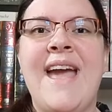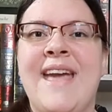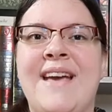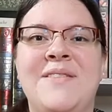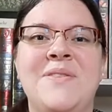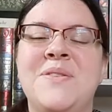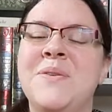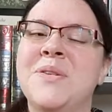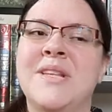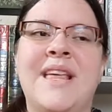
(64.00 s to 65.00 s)
and there's
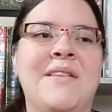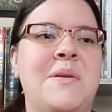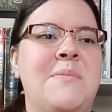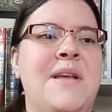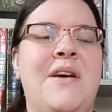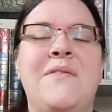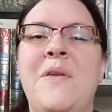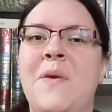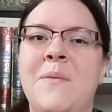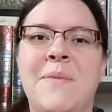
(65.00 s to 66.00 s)
usually a little bit of
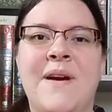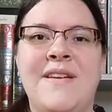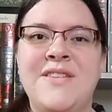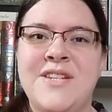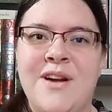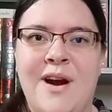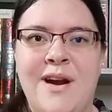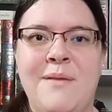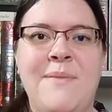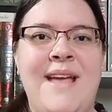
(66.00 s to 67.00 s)
humor and
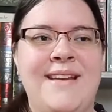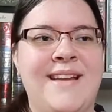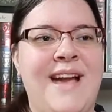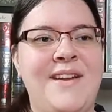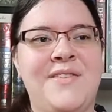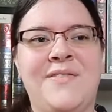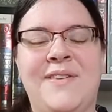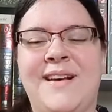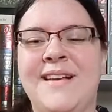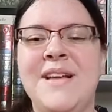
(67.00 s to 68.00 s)
charm and kind of
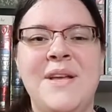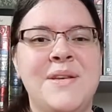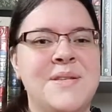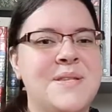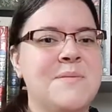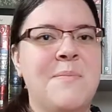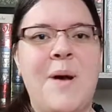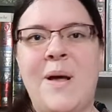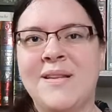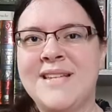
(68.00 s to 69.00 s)
a
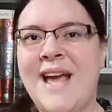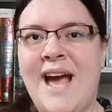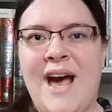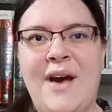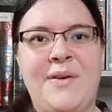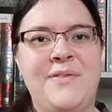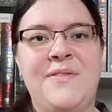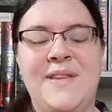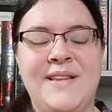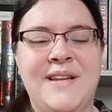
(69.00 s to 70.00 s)
small town
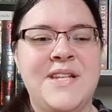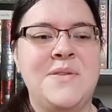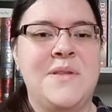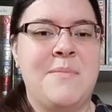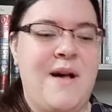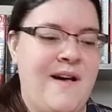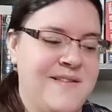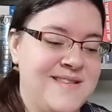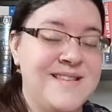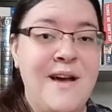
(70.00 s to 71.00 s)
feeling to them
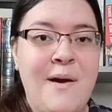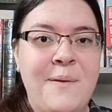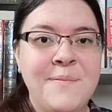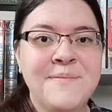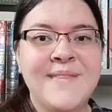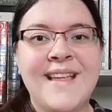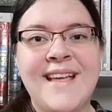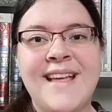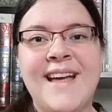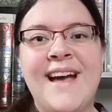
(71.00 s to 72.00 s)
all. So
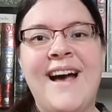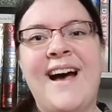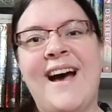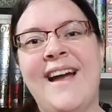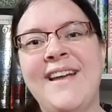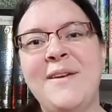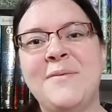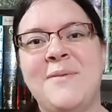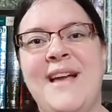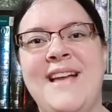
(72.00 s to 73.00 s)
I
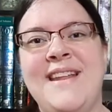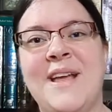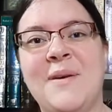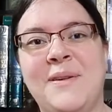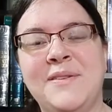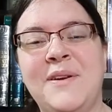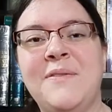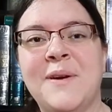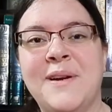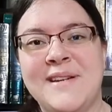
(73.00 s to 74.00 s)
read A Quilt
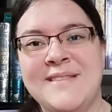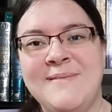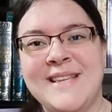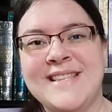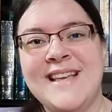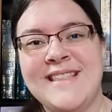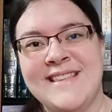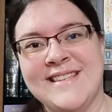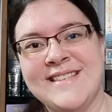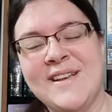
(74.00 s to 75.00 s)
for Christmas
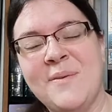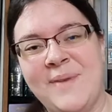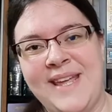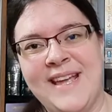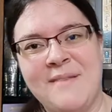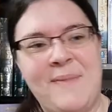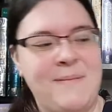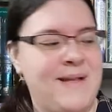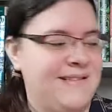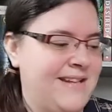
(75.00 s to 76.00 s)
this week by
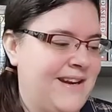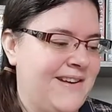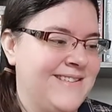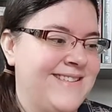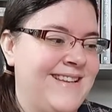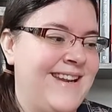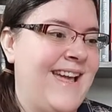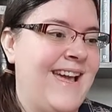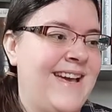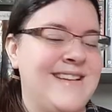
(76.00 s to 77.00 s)
Melody Carlson
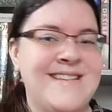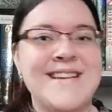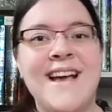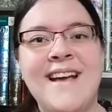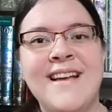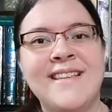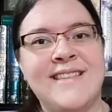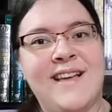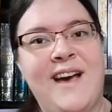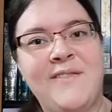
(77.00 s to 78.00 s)
and
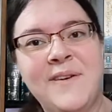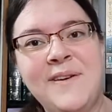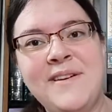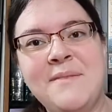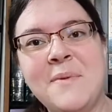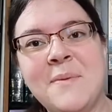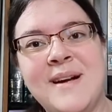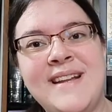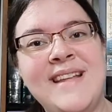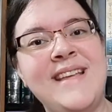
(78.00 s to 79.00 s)
the cover number
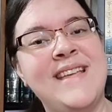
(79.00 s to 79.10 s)
one